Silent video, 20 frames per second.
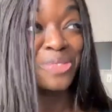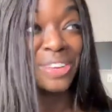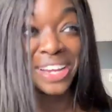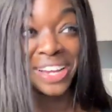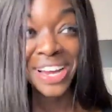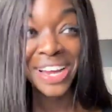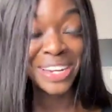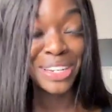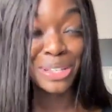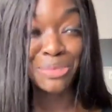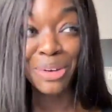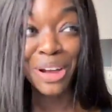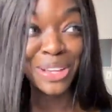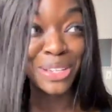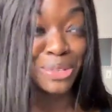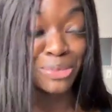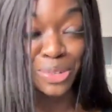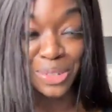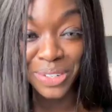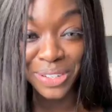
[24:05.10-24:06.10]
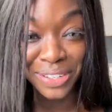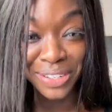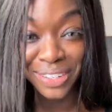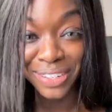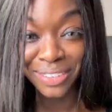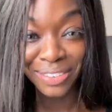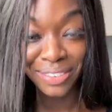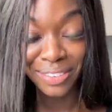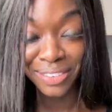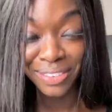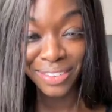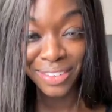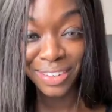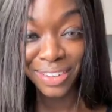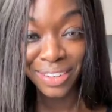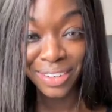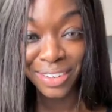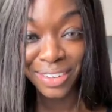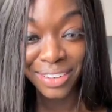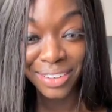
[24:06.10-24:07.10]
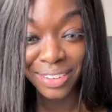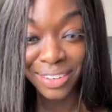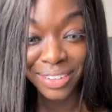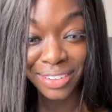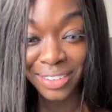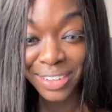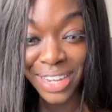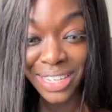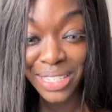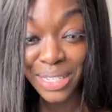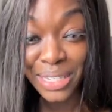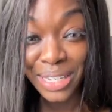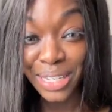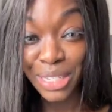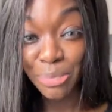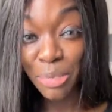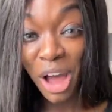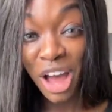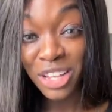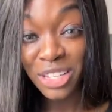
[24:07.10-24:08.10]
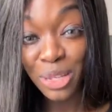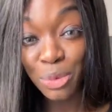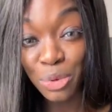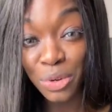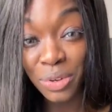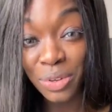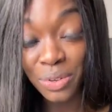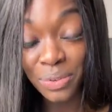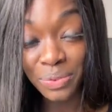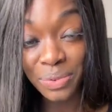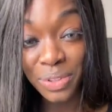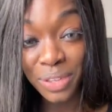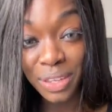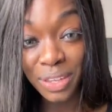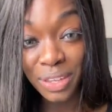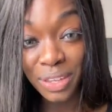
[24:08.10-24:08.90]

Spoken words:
Oh my God, it's possible. It's possible.